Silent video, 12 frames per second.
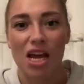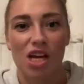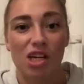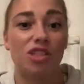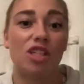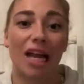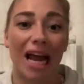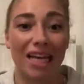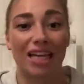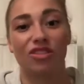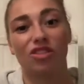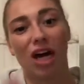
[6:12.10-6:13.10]
So like
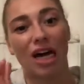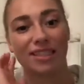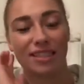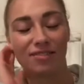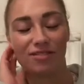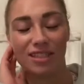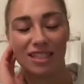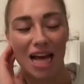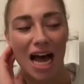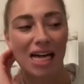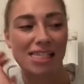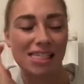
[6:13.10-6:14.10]
he tried different
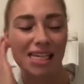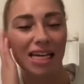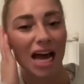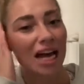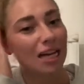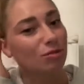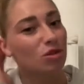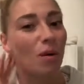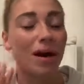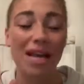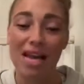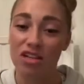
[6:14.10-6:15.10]
sizing, and it was
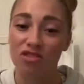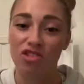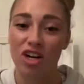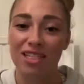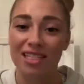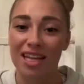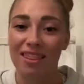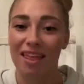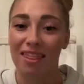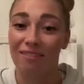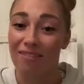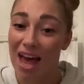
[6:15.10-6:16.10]
quite interesting that the
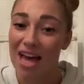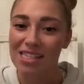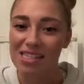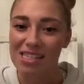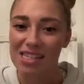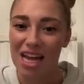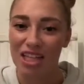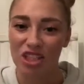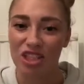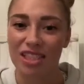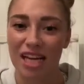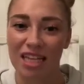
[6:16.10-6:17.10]
first surgeon
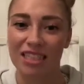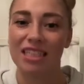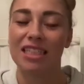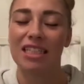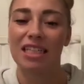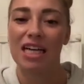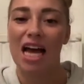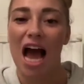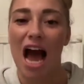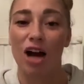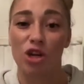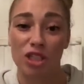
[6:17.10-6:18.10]
said
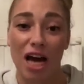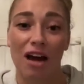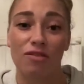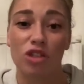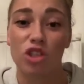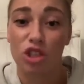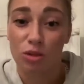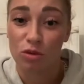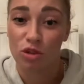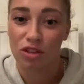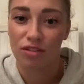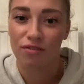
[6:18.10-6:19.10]
I could have
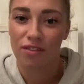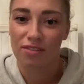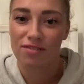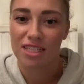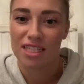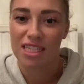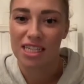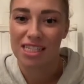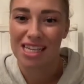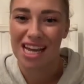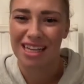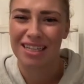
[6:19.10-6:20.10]
250cc,
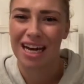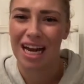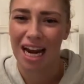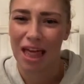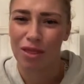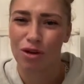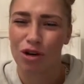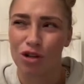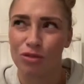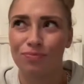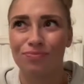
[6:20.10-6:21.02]
and I thought,